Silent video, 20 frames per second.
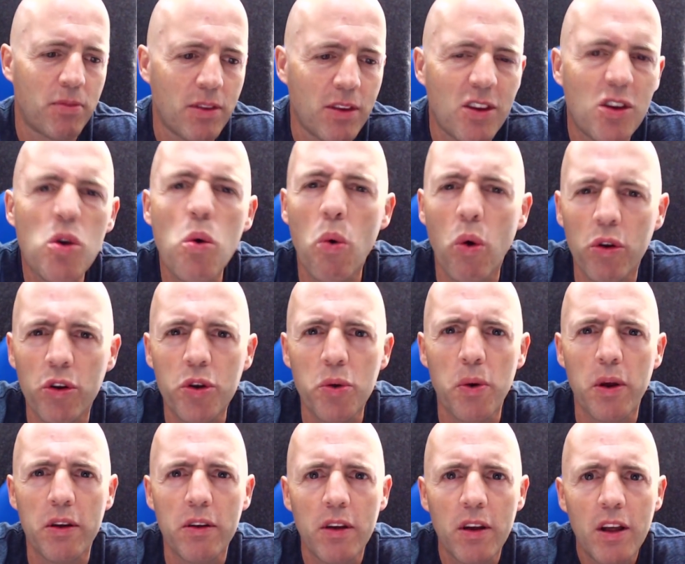Go on, do
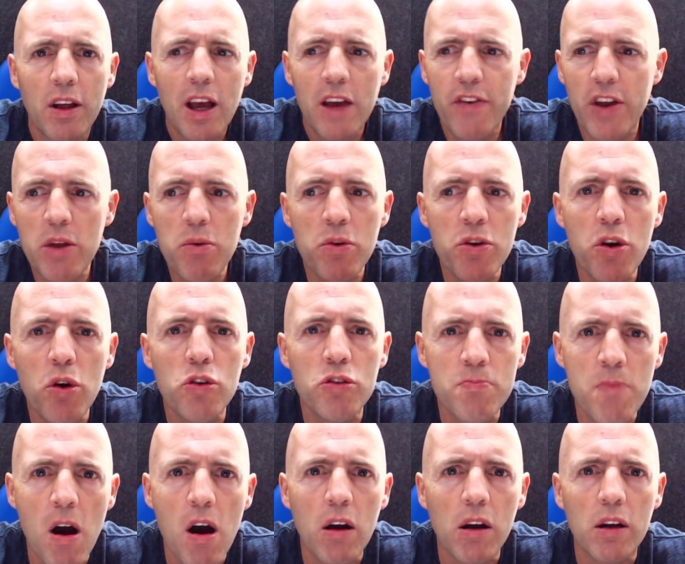it. If anyone knows
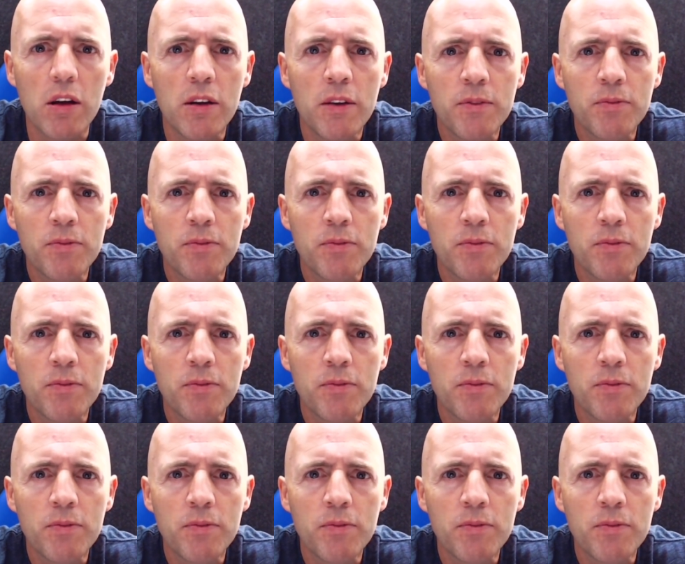Mark,